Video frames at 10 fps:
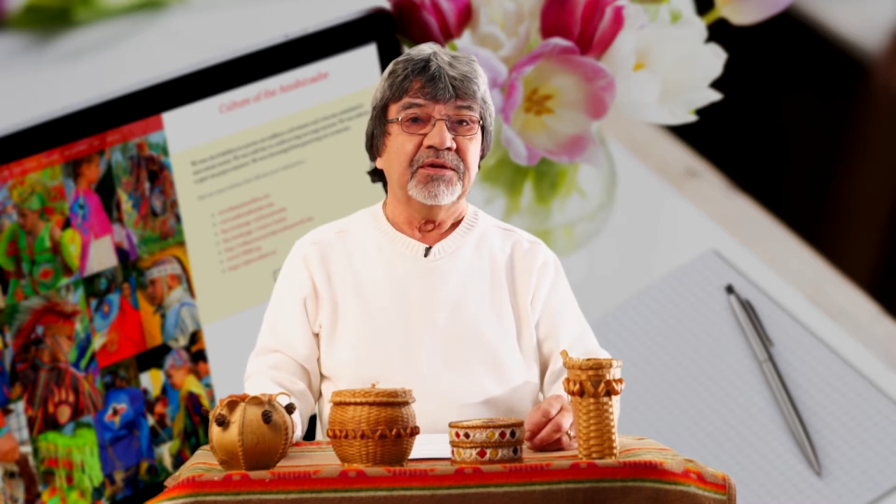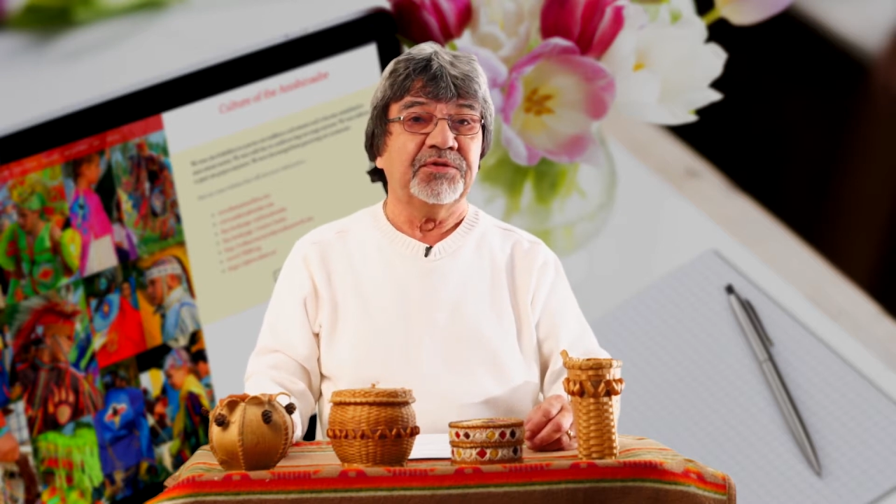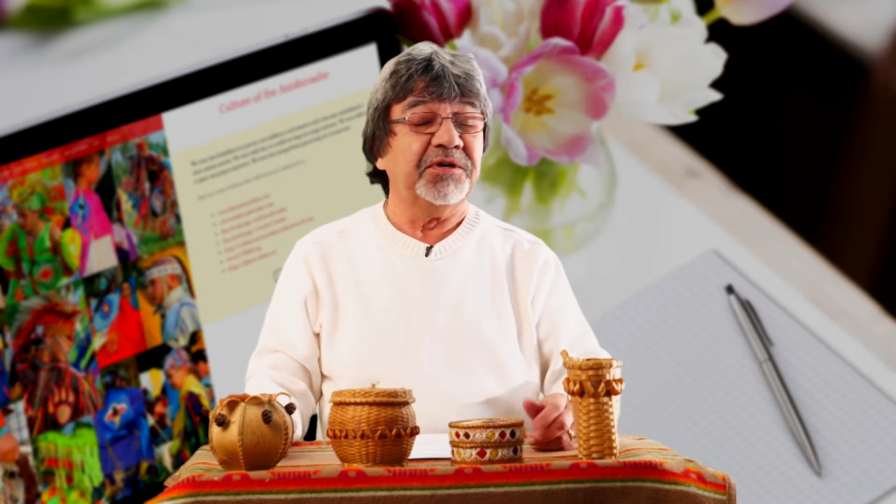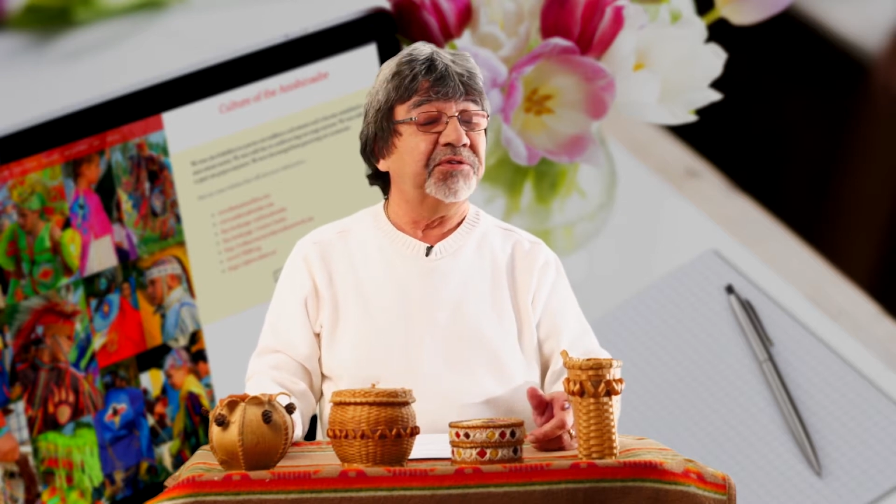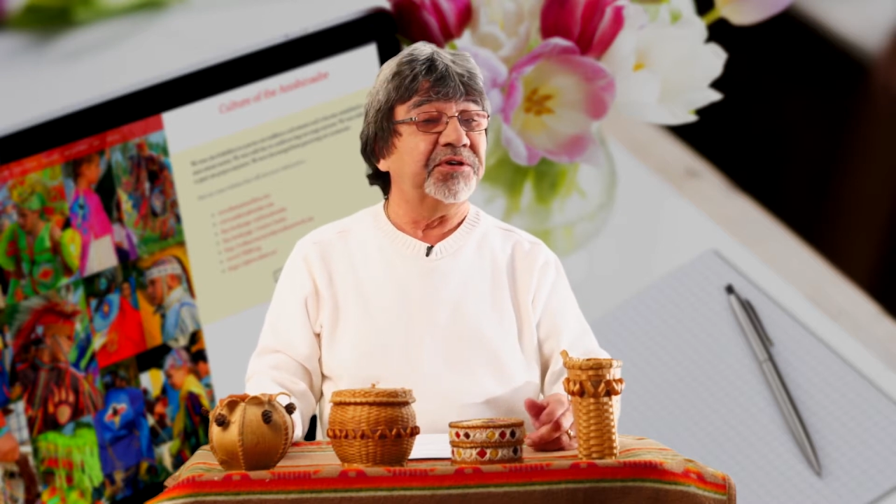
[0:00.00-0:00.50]

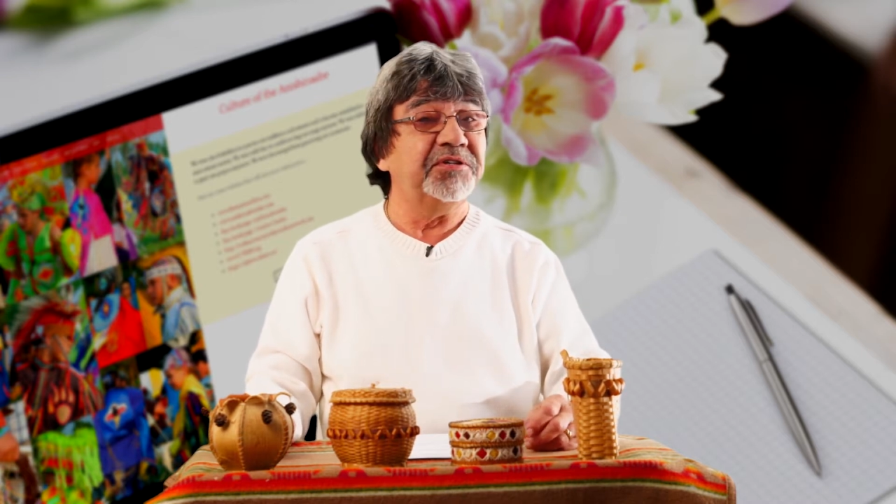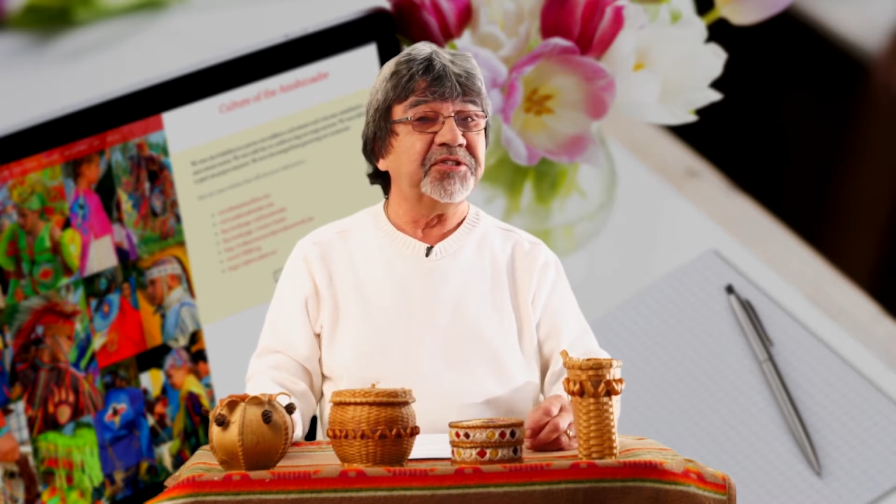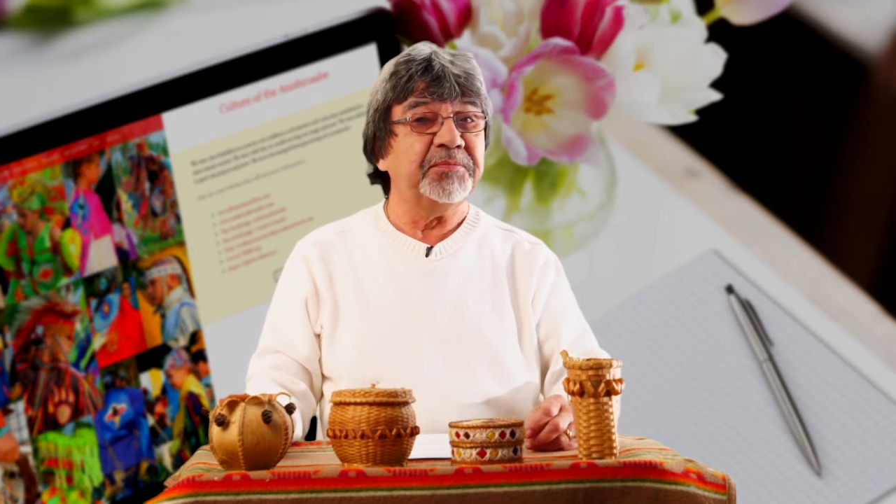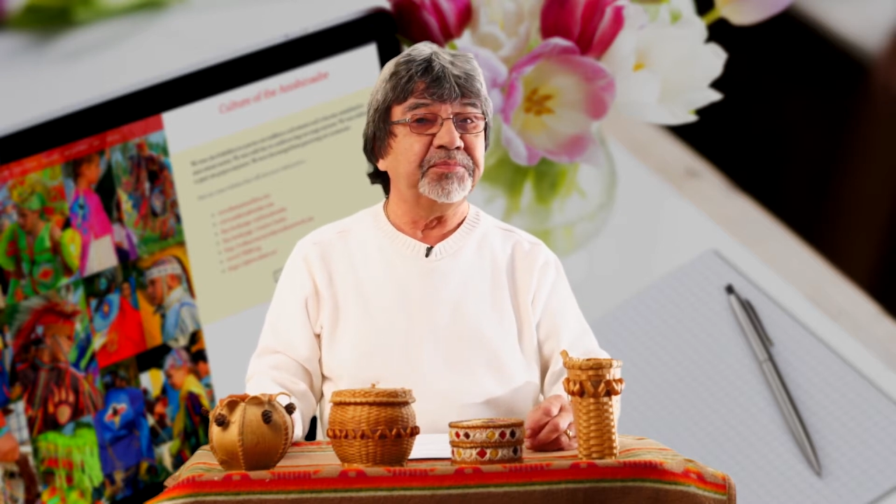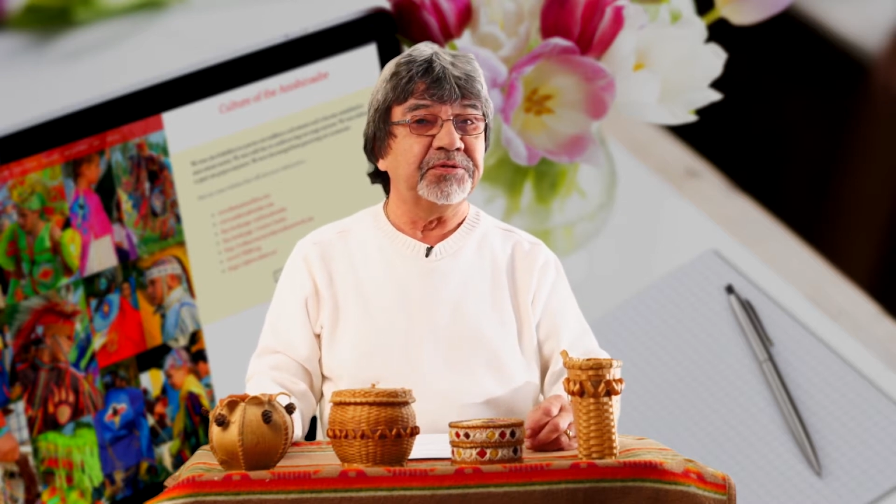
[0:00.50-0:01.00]
Very, very
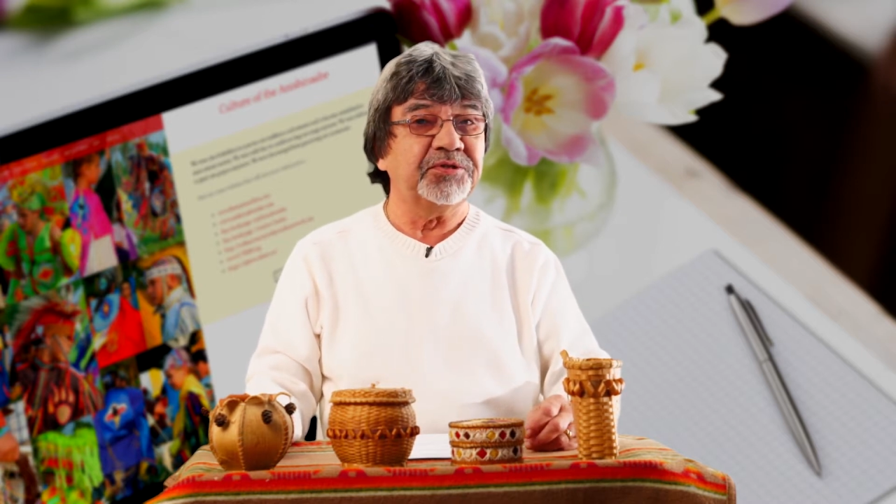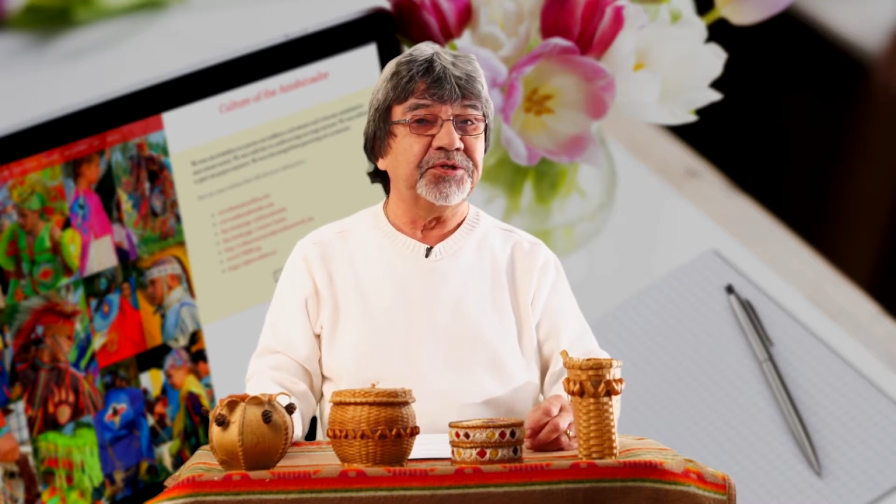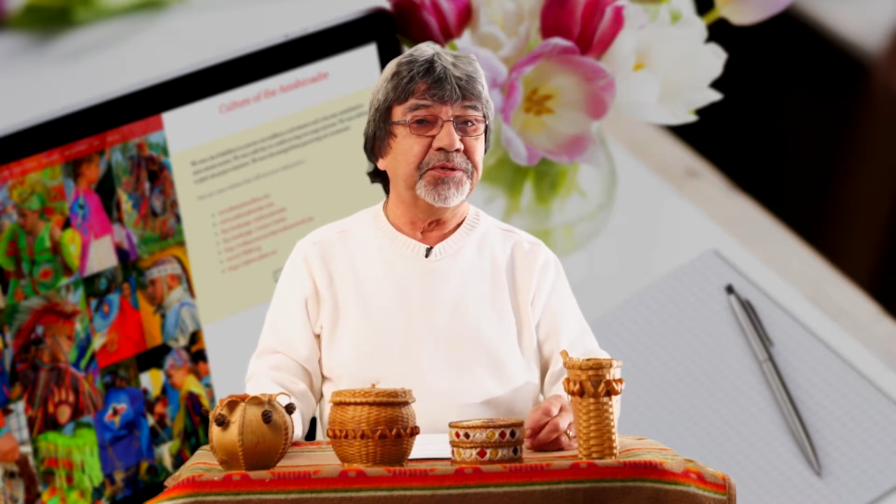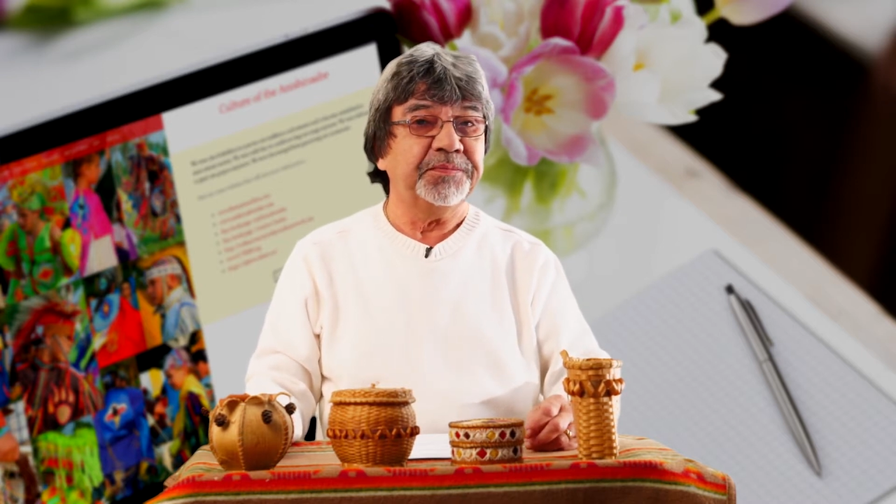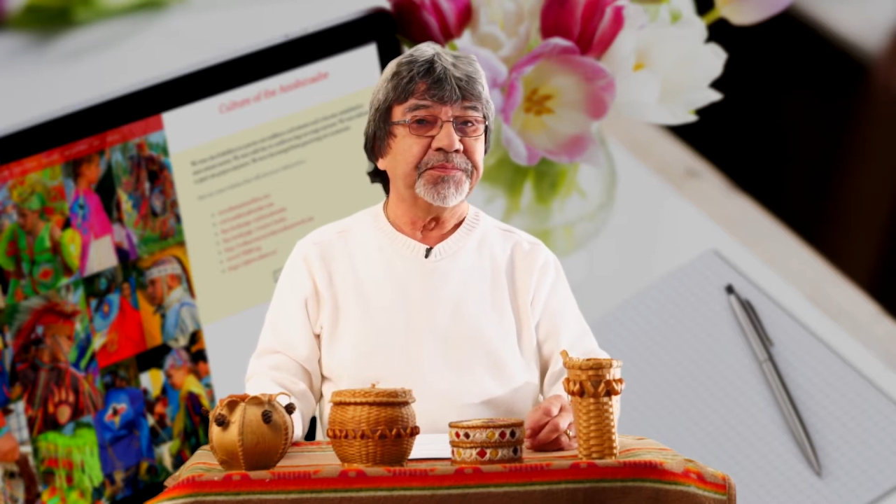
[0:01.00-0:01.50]
simple
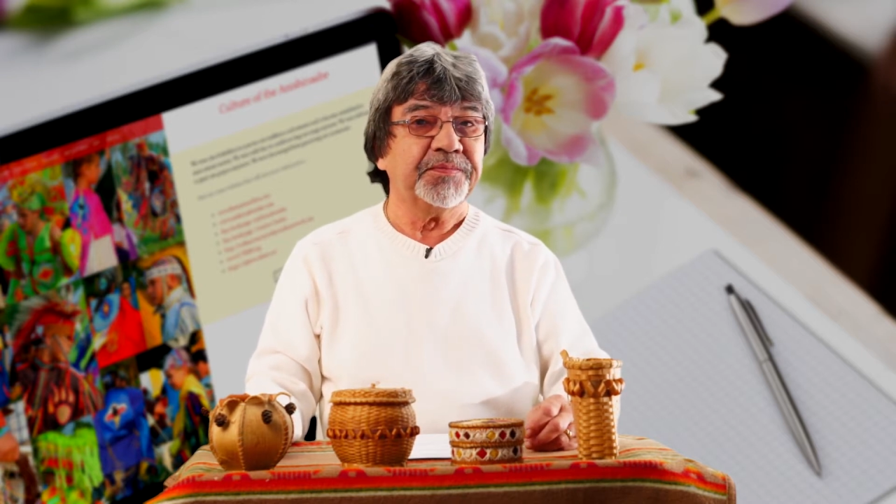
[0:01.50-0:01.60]
too.